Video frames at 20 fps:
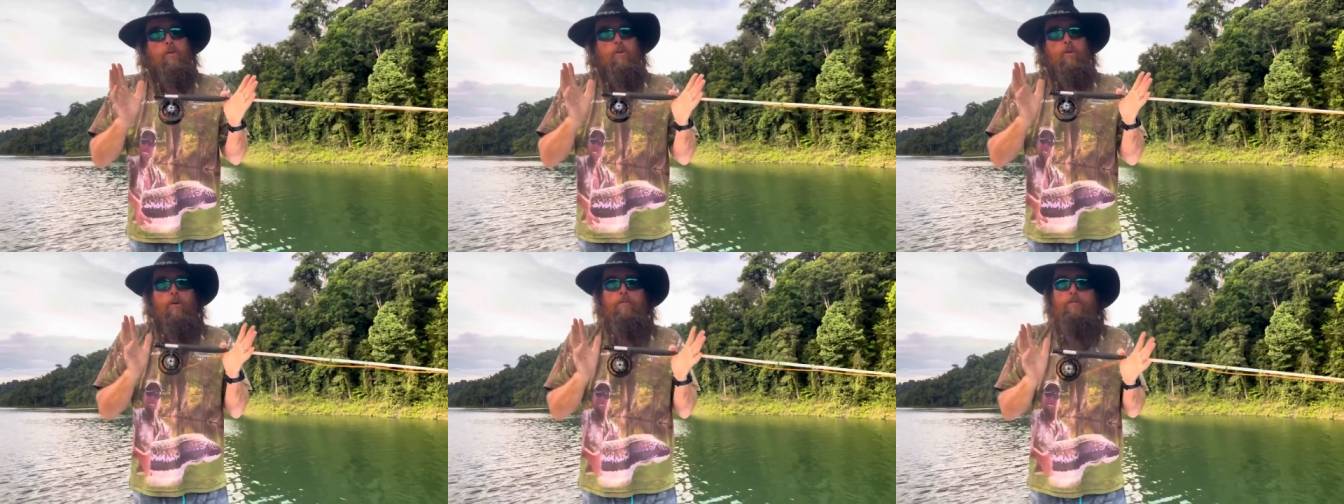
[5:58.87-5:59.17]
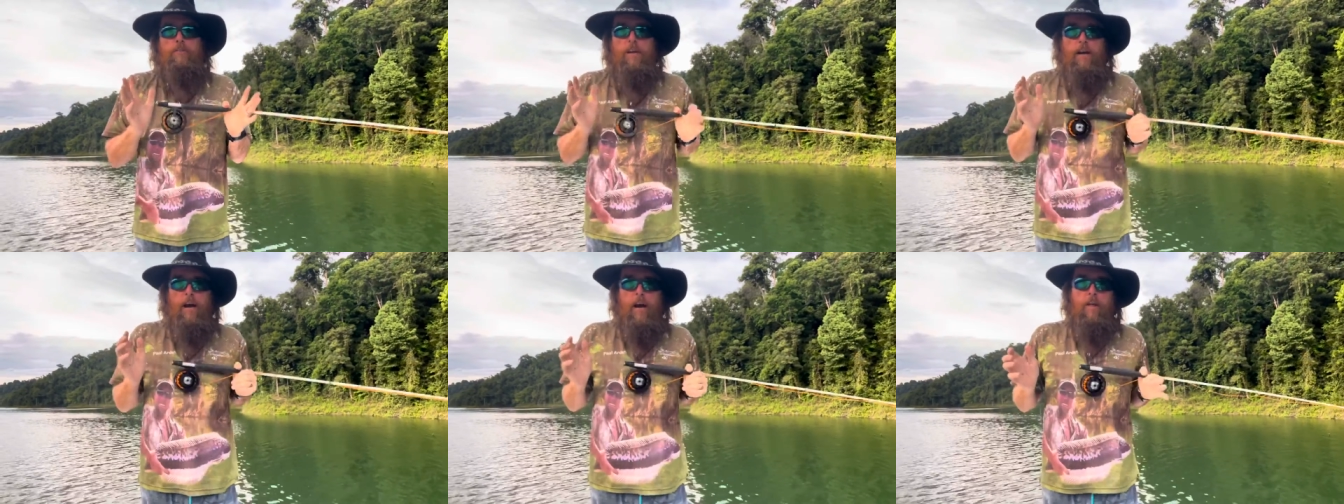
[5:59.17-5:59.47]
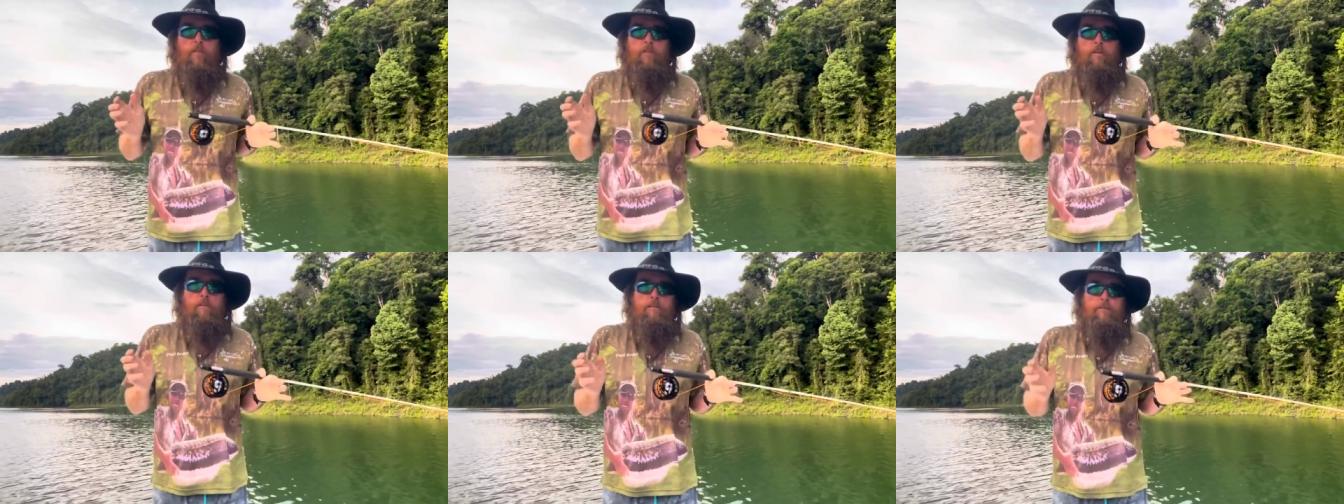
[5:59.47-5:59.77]
of the
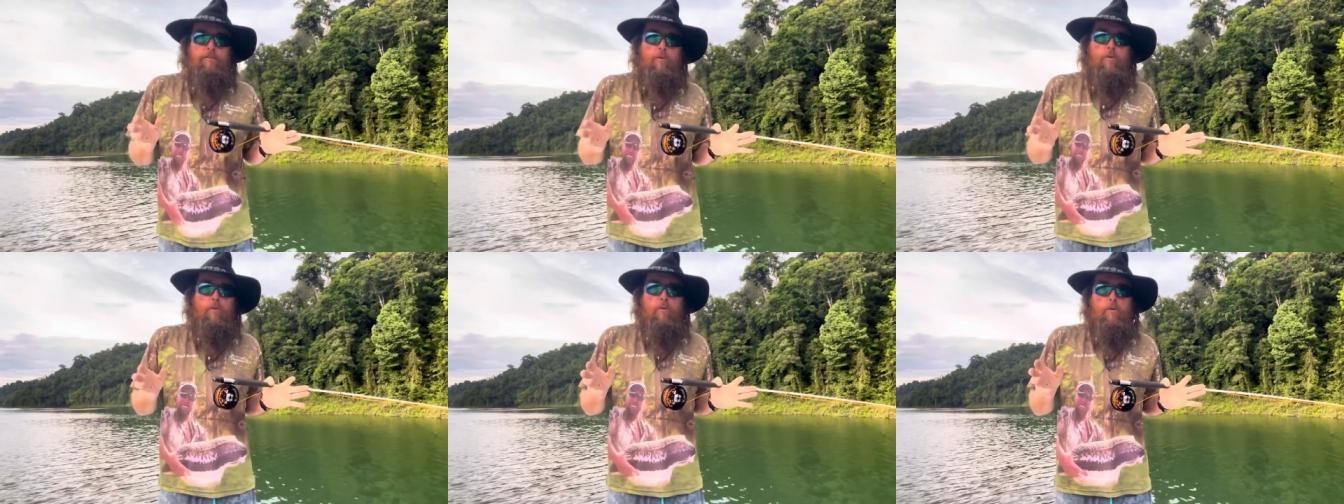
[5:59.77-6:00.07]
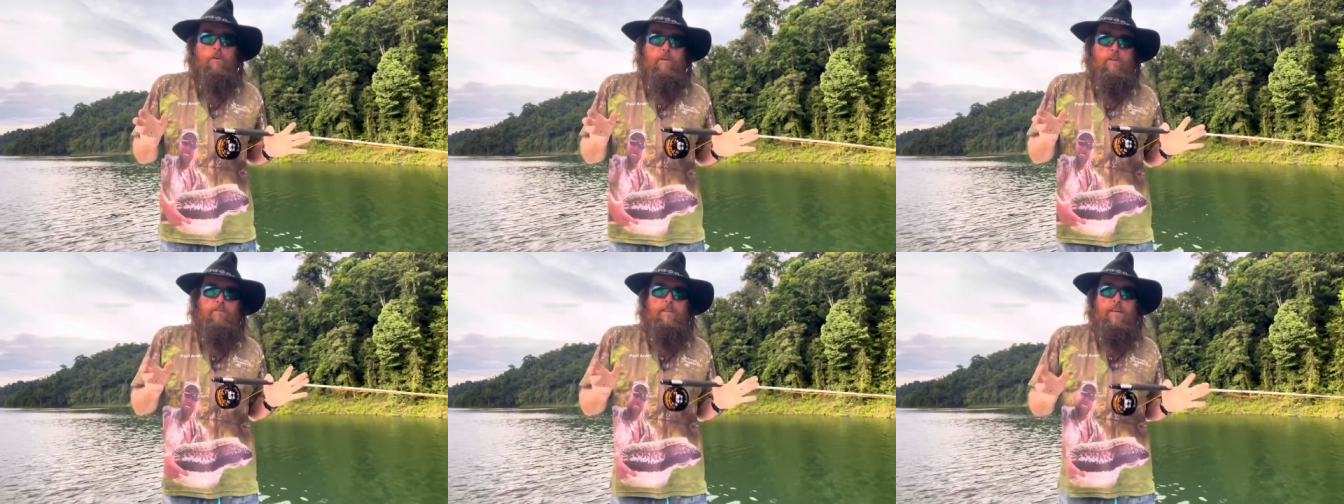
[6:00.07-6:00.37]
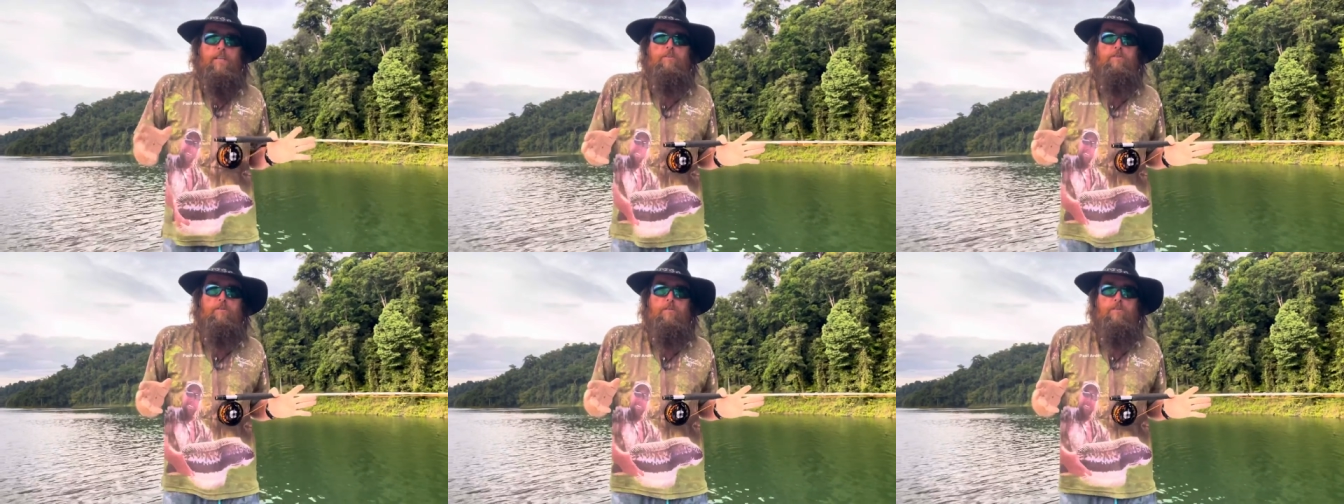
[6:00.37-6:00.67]
other four
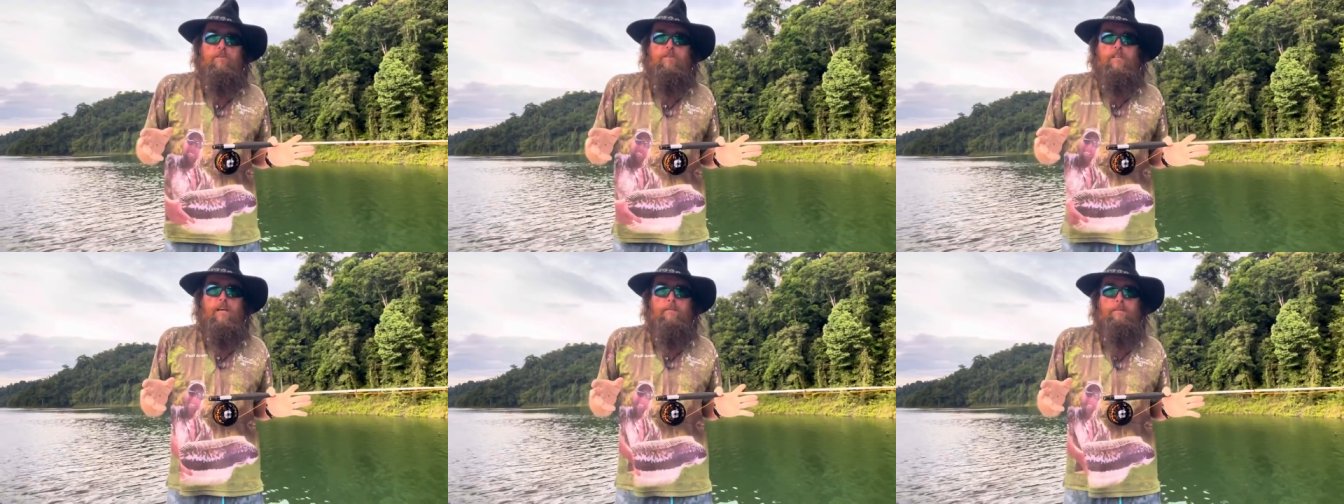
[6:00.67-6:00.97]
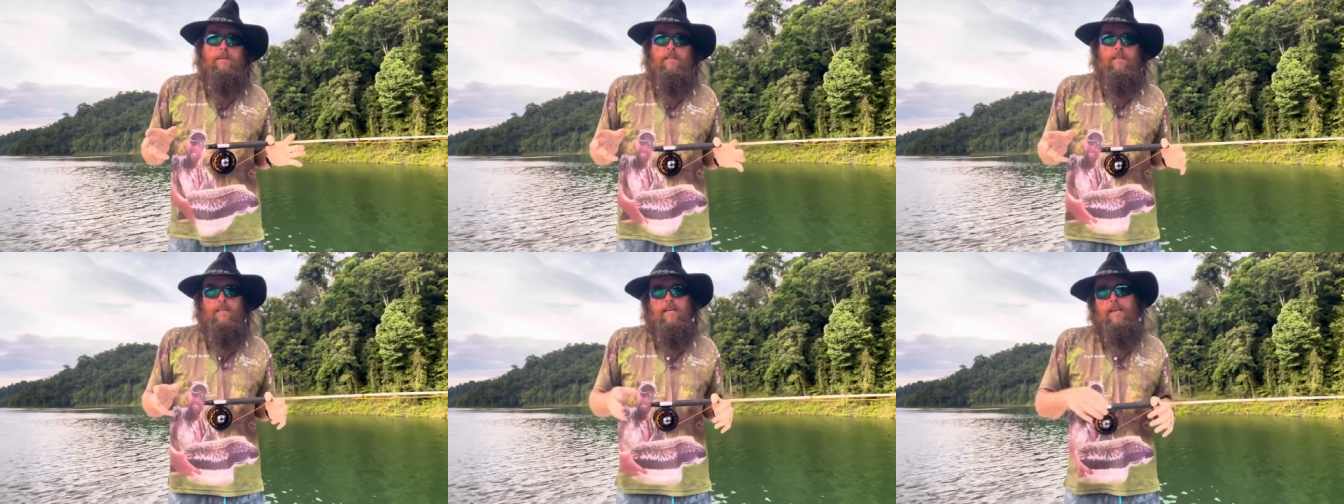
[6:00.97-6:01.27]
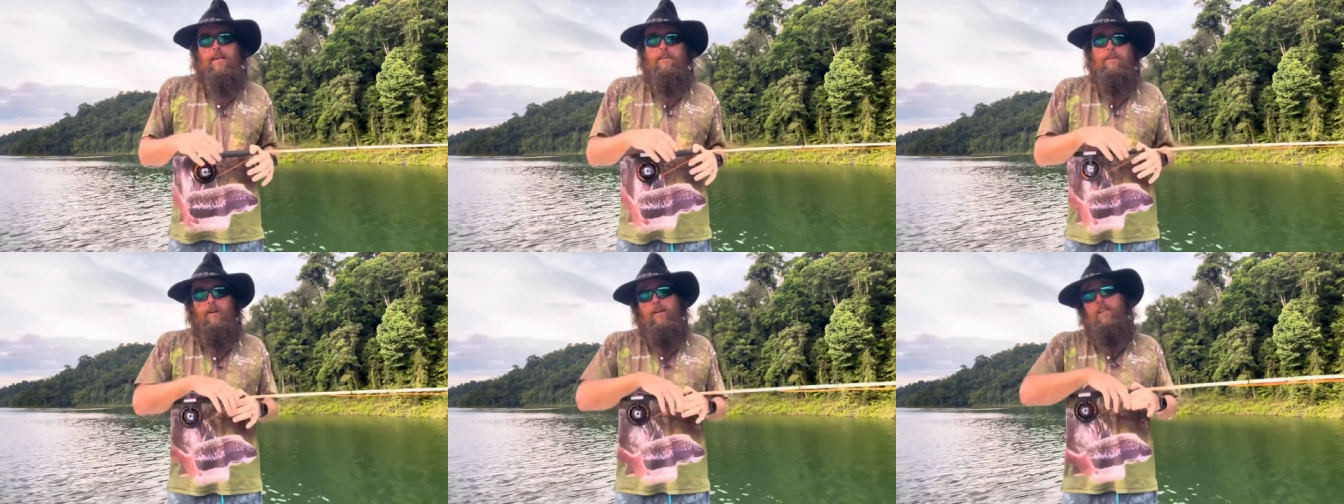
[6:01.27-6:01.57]
essentials coming
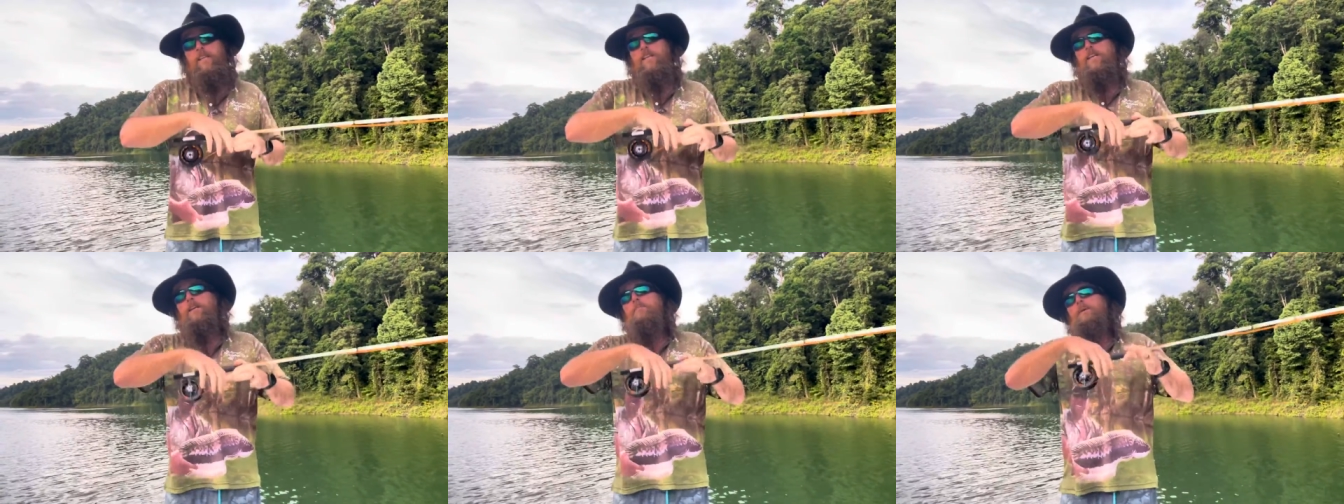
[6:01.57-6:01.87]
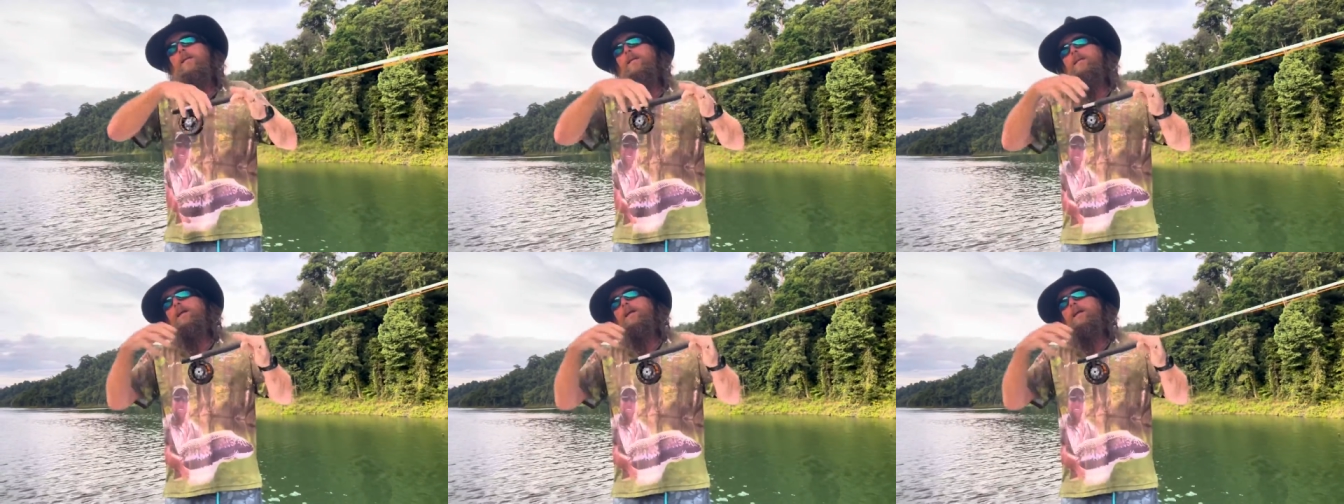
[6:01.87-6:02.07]
together. And they can be in